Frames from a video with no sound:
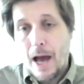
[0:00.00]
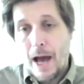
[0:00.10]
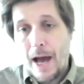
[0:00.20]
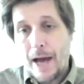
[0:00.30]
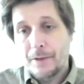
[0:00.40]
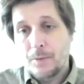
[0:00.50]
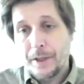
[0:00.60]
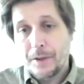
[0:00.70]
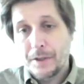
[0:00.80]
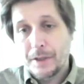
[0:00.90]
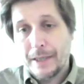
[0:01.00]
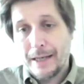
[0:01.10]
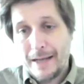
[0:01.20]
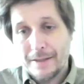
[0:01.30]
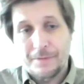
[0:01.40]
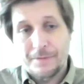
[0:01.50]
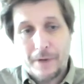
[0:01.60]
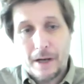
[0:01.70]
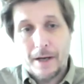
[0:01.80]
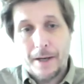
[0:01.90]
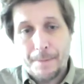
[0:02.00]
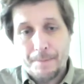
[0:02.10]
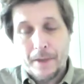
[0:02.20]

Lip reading: and we're going to classify